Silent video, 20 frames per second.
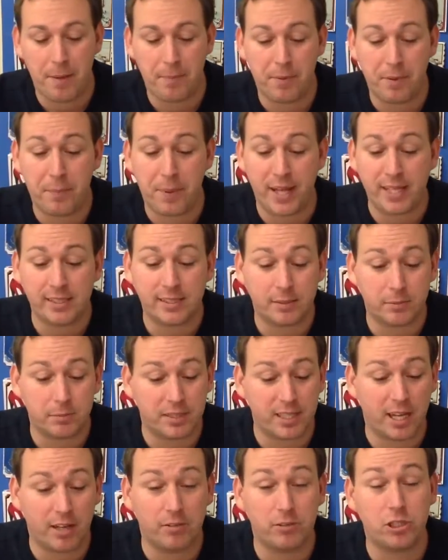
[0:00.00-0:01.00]
The pens
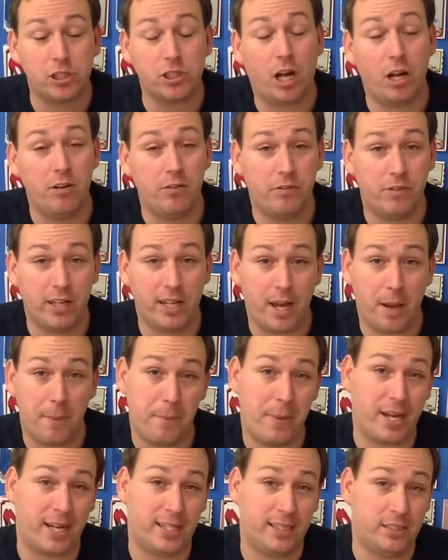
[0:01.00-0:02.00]
themselves should hopefully come
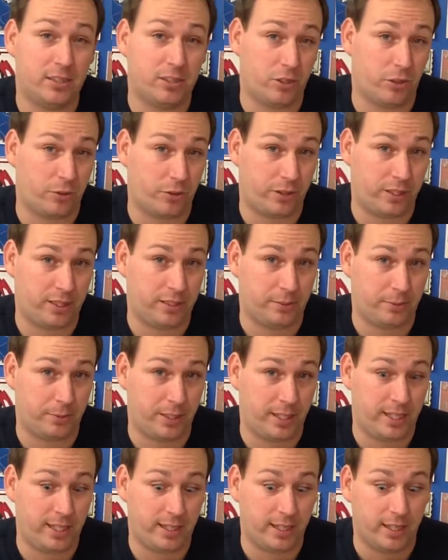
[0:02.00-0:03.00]
back in stock this
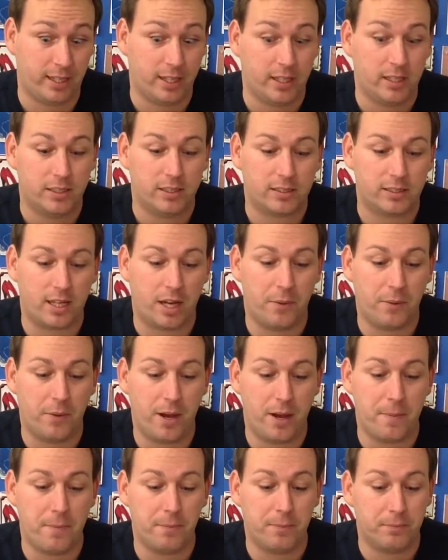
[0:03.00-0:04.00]
week.
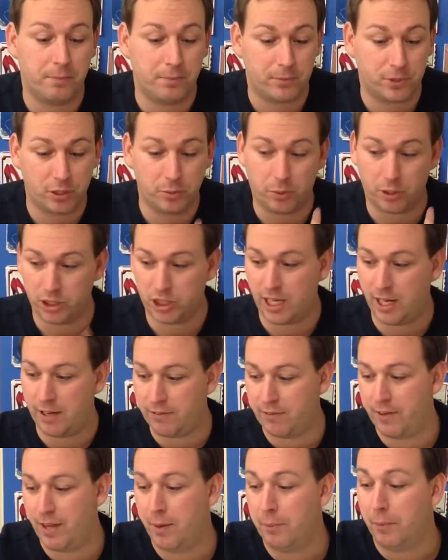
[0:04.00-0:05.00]
So do watch
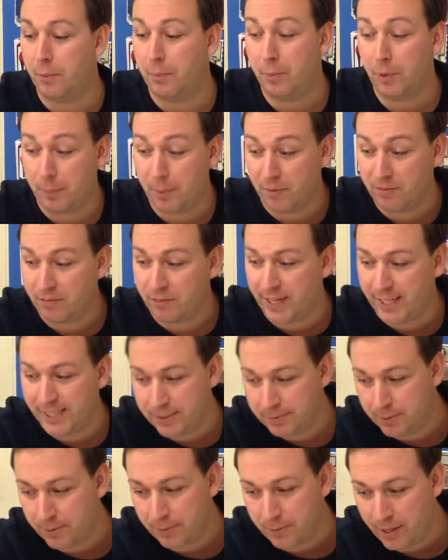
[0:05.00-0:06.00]
out for them. We'll pop on
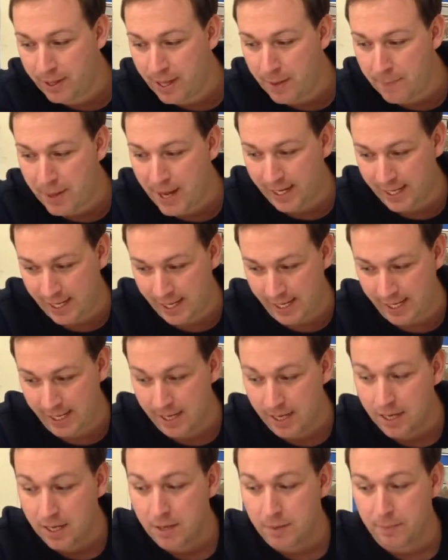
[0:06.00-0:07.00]
Facebook when they're back
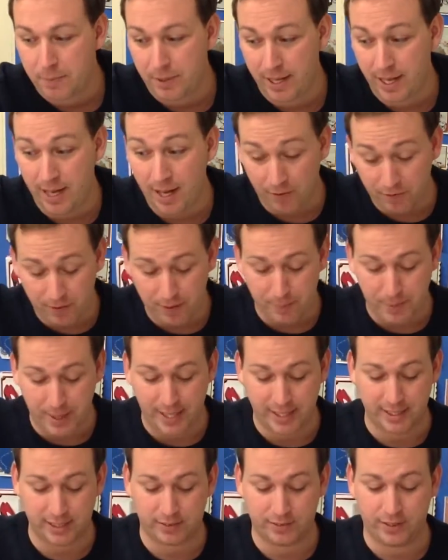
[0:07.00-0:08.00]
in. But they're lovely
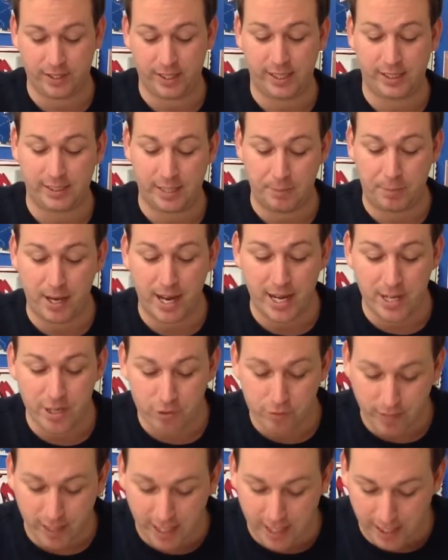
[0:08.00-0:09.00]
pens for this. They
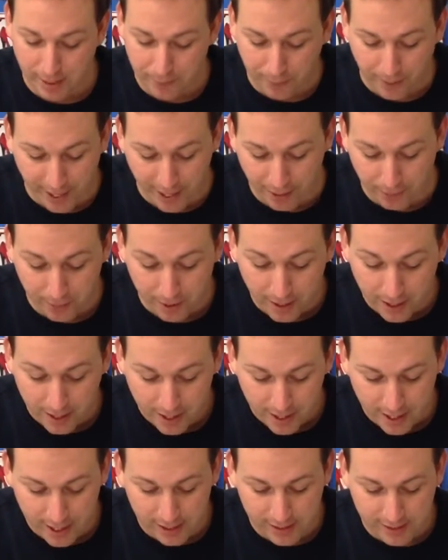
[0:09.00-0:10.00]
blend really well
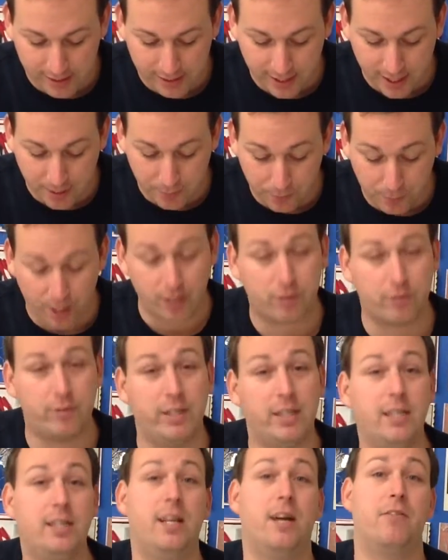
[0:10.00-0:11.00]
and work
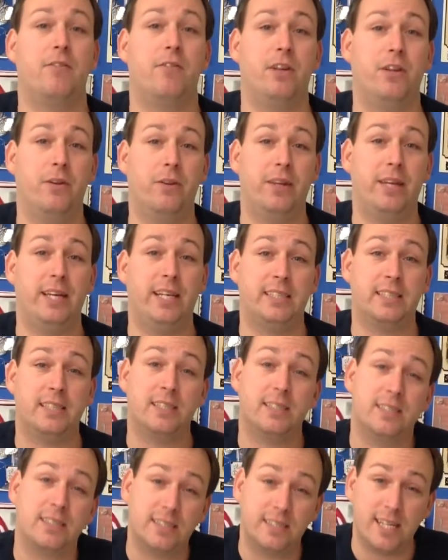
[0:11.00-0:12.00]
really lovely on these.
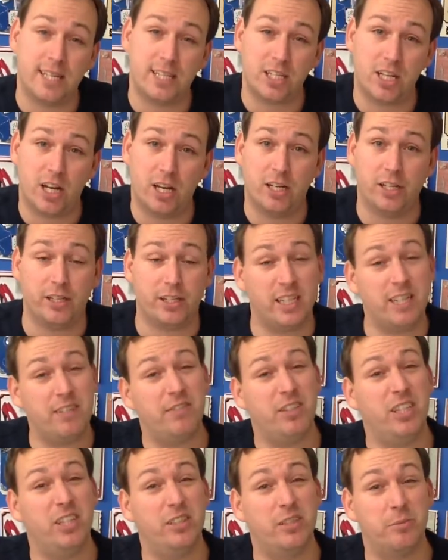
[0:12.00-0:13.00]
And as I said earlier, you can
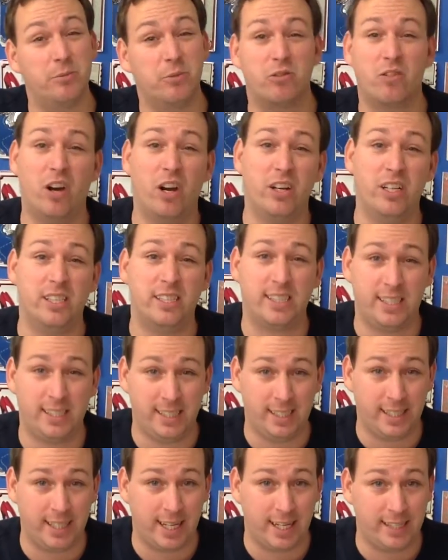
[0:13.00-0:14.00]
even use them to write in your
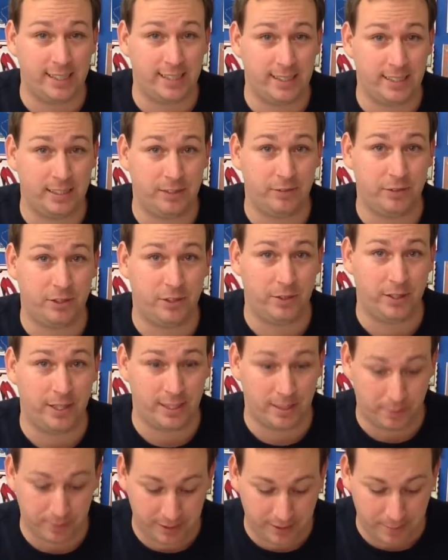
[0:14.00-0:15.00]
CD cases if you do
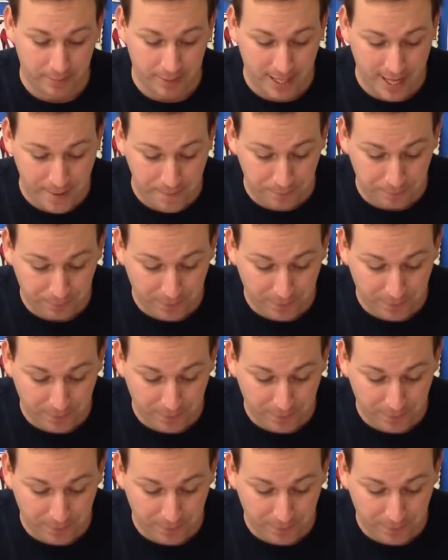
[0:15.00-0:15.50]
end up with some of them.